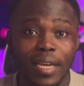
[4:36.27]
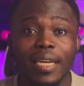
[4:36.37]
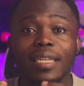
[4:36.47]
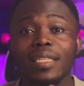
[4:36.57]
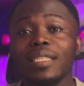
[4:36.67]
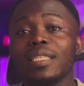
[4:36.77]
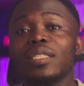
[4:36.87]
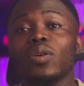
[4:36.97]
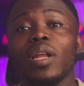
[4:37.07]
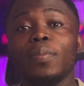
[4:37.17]
This isn't
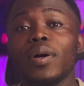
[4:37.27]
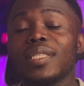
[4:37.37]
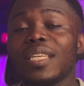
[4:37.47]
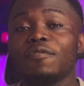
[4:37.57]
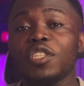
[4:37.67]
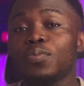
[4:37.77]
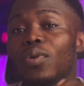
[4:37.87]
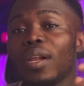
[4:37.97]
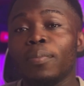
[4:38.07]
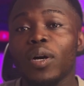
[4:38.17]
all about saving
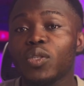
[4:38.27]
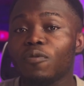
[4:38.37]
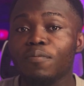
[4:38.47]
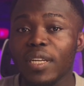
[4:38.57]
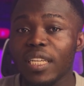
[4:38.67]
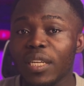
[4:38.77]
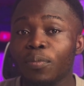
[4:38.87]
small amounts of money,